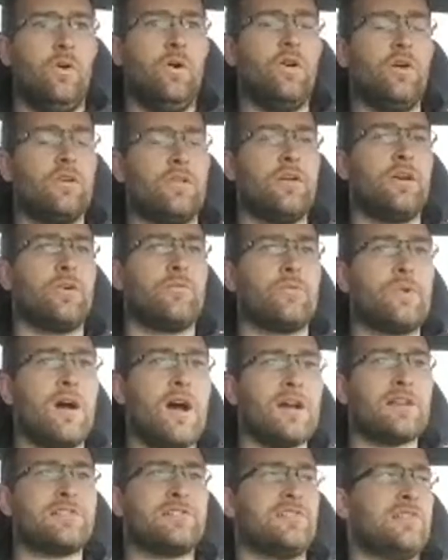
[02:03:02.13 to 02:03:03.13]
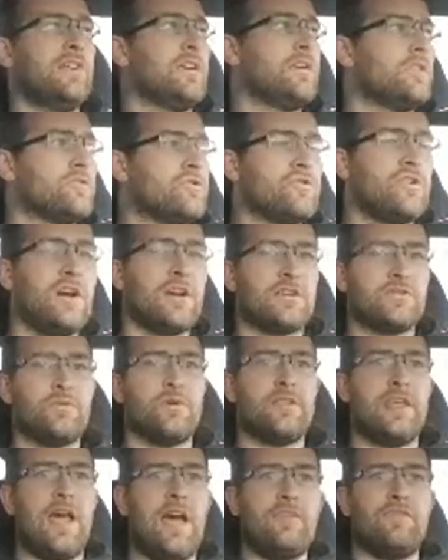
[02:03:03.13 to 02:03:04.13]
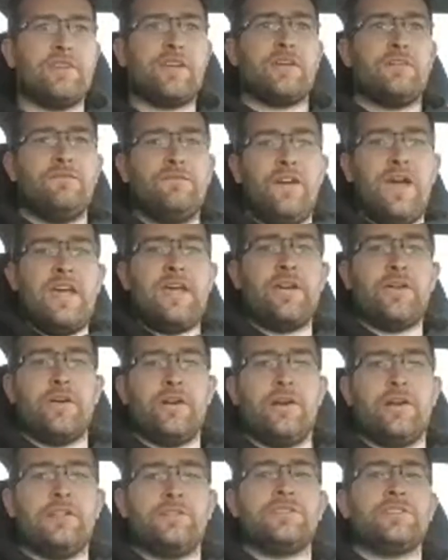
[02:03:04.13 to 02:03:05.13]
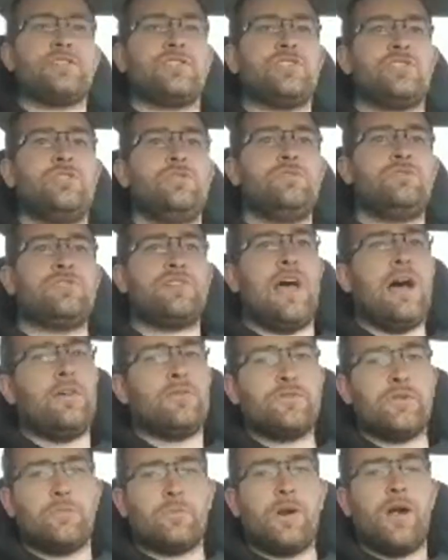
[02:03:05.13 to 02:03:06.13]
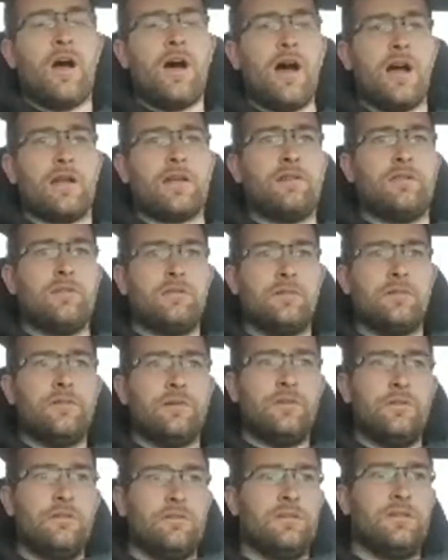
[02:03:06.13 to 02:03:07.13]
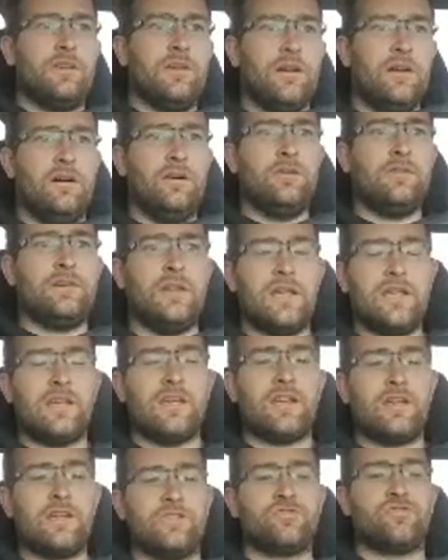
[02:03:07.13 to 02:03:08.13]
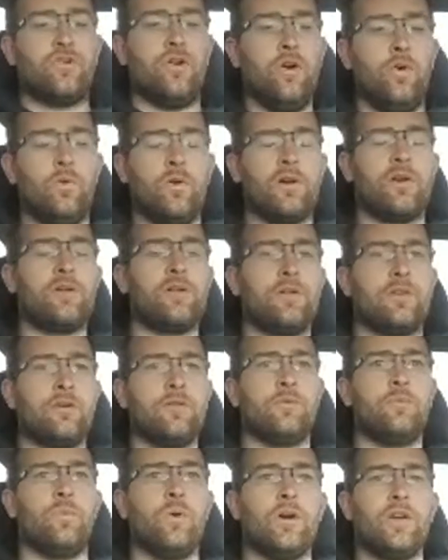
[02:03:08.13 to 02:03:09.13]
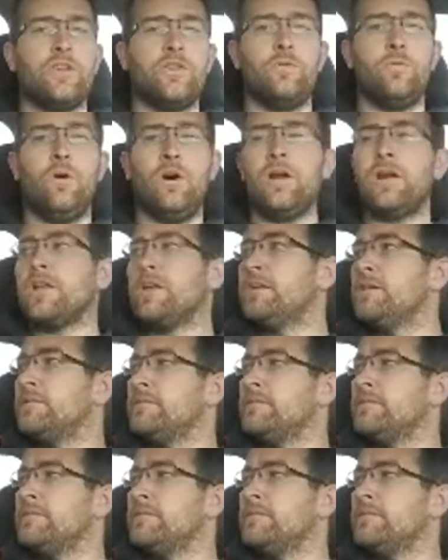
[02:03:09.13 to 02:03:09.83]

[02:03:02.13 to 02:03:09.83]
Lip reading: or the rock slinger trucks where they have the conveyor and it just shoots out the rock, you know, and they can control where you want it.